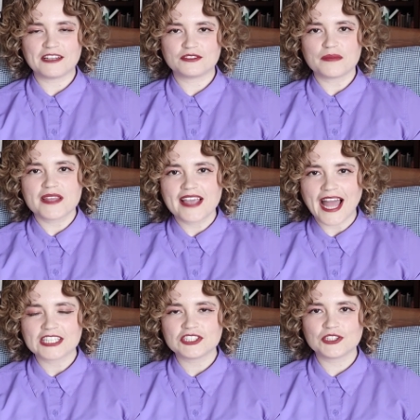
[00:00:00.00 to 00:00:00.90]
And if something
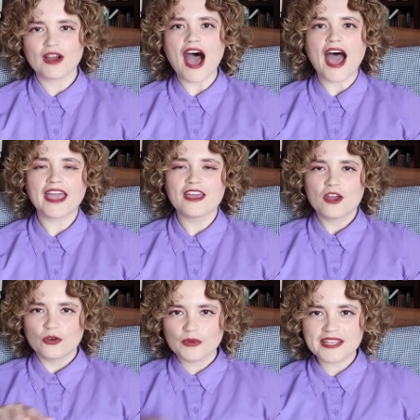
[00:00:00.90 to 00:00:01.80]
catches your eye,
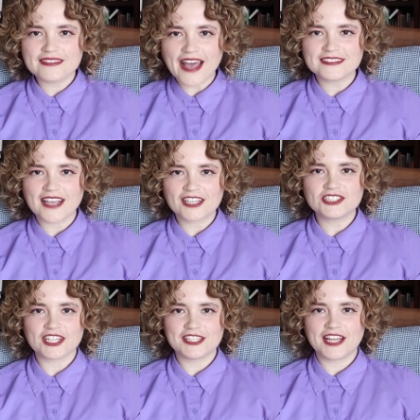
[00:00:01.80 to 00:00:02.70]
read that
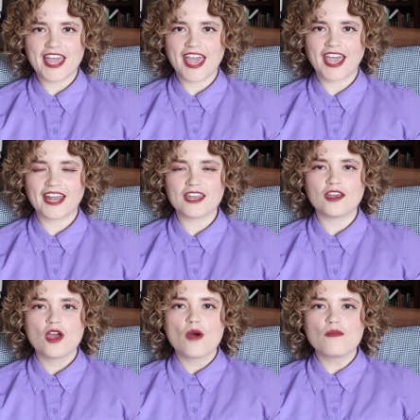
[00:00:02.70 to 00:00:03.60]
section
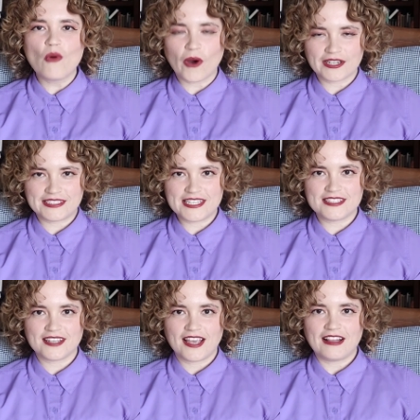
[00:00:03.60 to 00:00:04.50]
in more
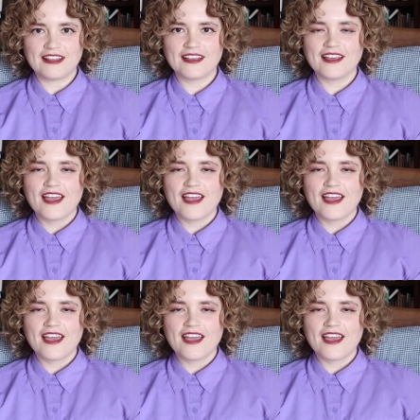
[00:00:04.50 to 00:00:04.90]
detail.